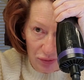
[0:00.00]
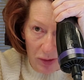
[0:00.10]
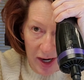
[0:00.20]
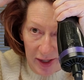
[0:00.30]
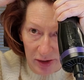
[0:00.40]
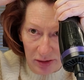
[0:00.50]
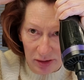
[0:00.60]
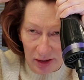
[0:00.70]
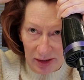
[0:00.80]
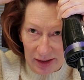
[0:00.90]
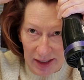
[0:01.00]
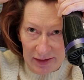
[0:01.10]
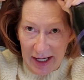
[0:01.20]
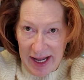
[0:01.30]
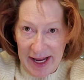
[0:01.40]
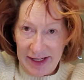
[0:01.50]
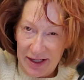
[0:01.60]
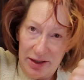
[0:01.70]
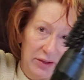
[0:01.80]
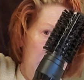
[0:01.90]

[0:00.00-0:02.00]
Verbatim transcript: dryer, getting a hang of it.